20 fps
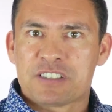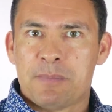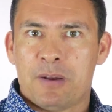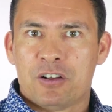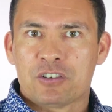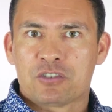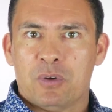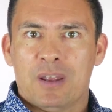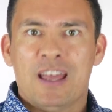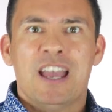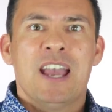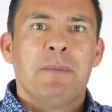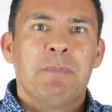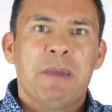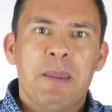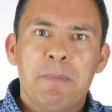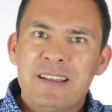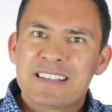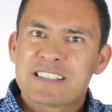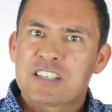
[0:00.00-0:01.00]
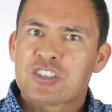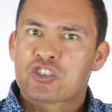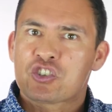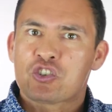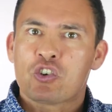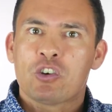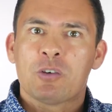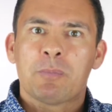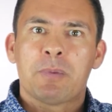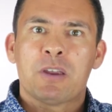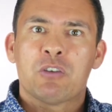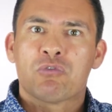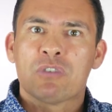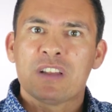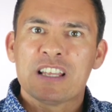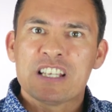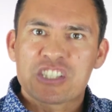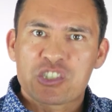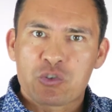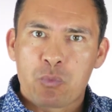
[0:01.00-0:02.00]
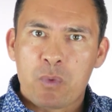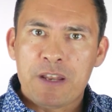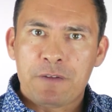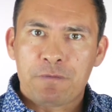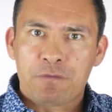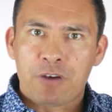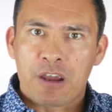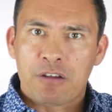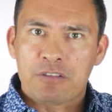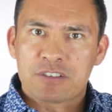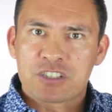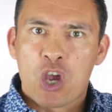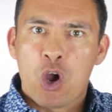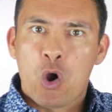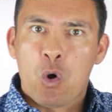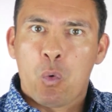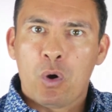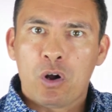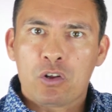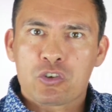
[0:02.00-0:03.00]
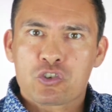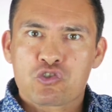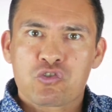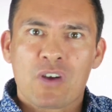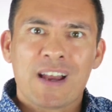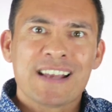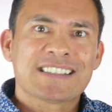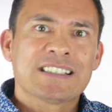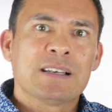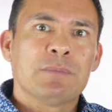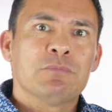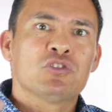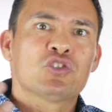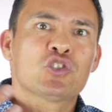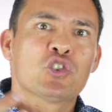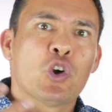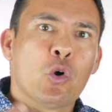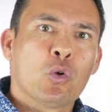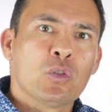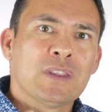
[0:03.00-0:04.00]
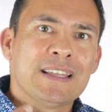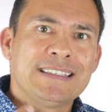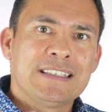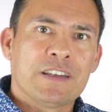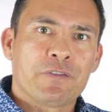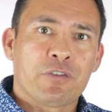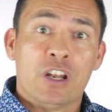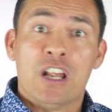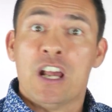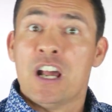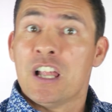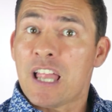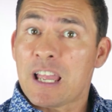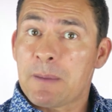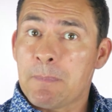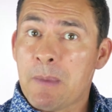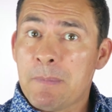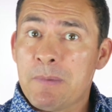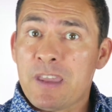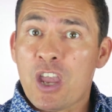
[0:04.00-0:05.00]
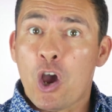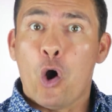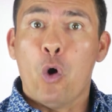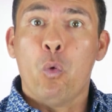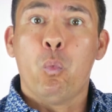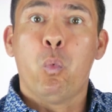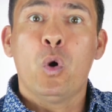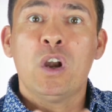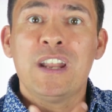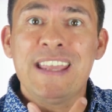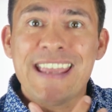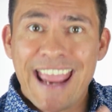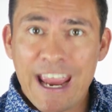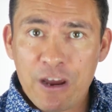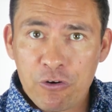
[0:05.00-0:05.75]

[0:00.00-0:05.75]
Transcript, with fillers: smell to it, maybe it's a syrupy, really sweet fragrance. Well, try something totally different, like maybe a woody